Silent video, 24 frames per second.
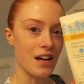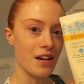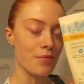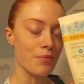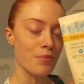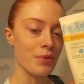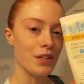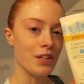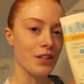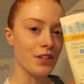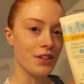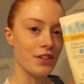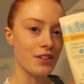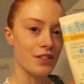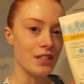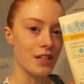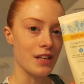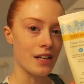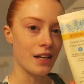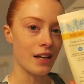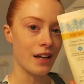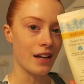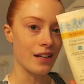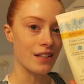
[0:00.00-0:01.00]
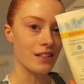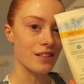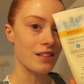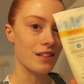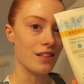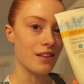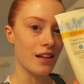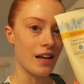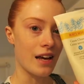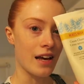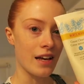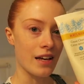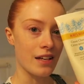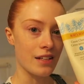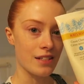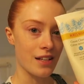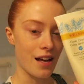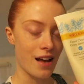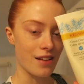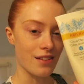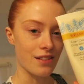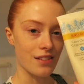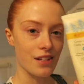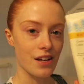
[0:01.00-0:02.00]
I've been using. It's their
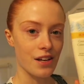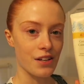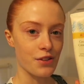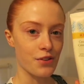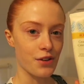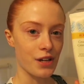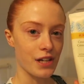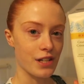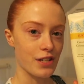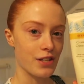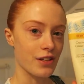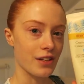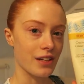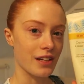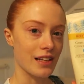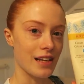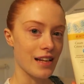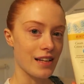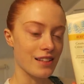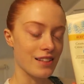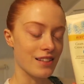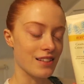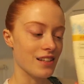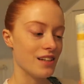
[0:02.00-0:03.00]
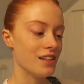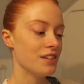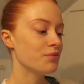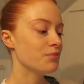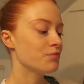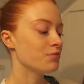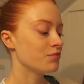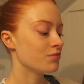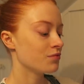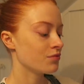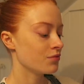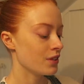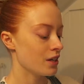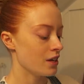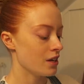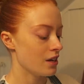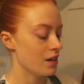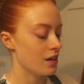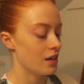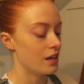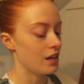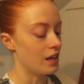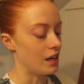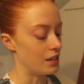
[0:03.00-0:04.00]
Intense Hydration Cleanser.
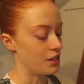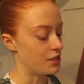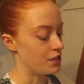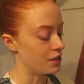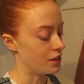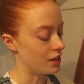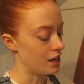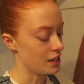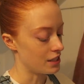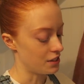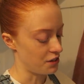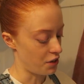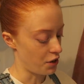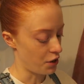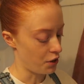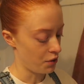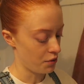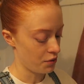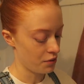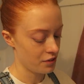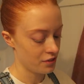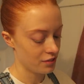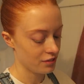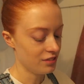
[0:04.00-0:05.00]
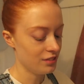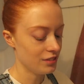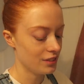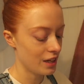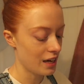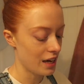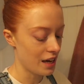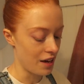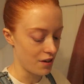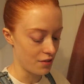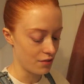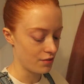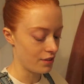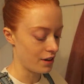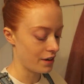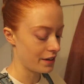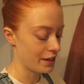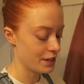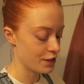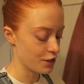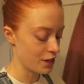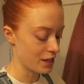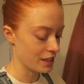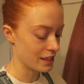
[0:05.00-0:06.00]
As you guys know, I have
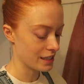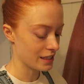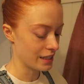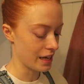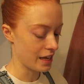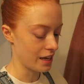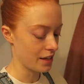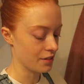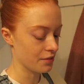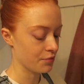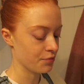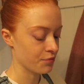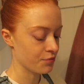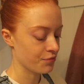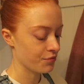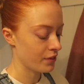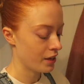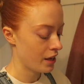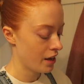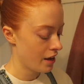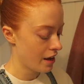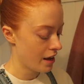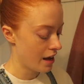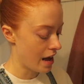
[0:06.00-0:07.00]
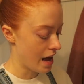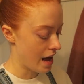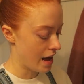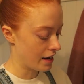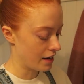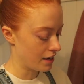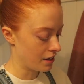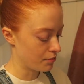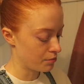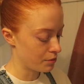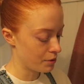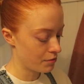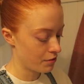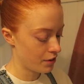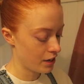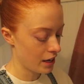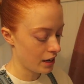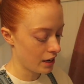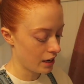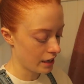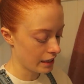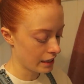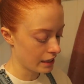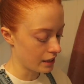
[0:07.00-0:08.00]
very dry skin and I've been
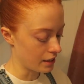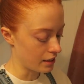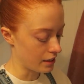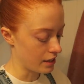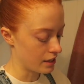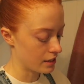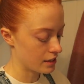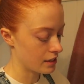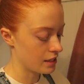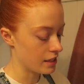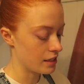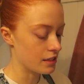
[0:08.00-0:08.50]
really liking this.